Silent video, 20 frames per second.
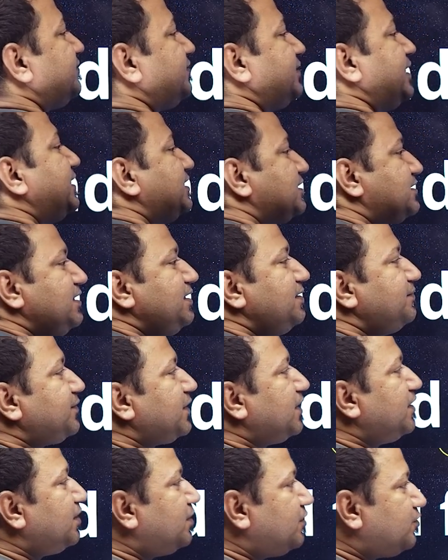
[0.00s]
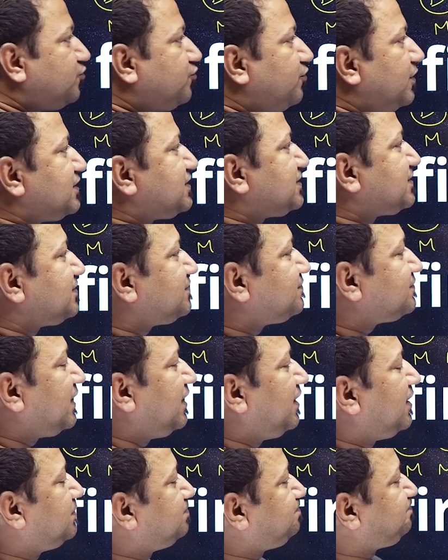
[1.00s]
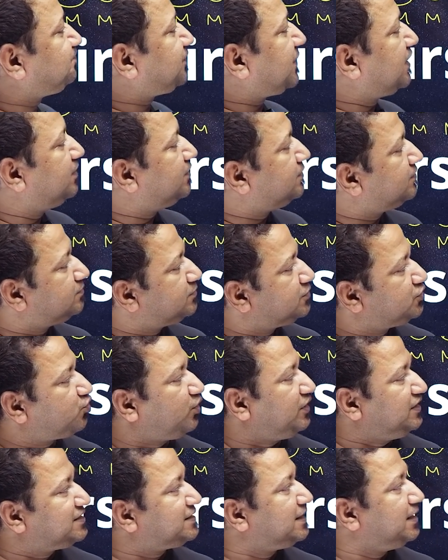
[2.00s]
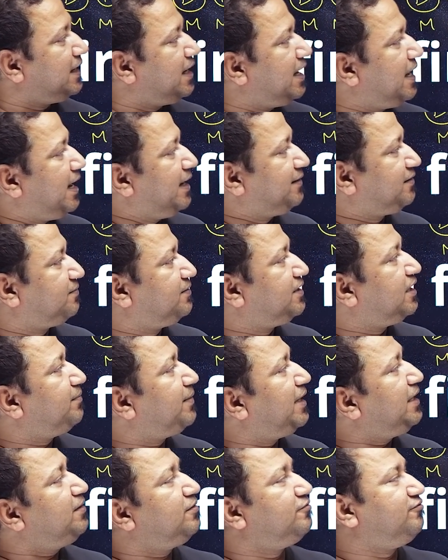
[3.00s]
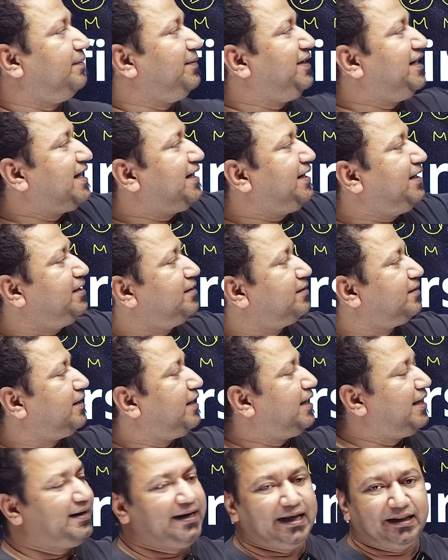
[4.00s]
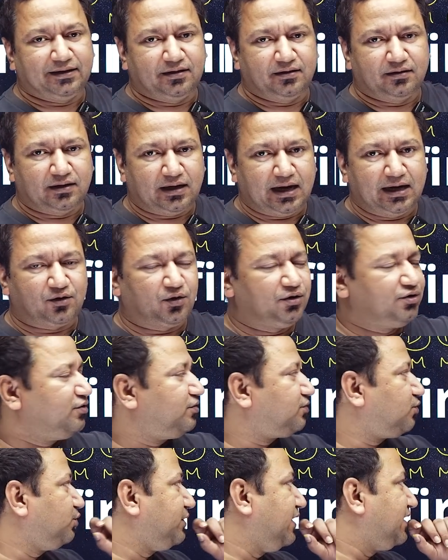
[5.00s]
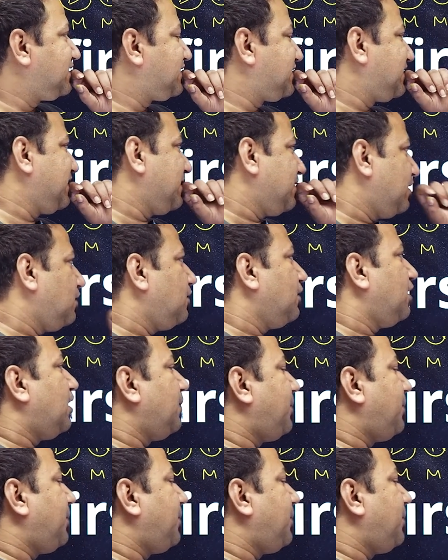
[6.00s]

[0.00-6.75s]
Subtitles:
That is the first choice, and it's done by familiarity and length. I told you 2 things.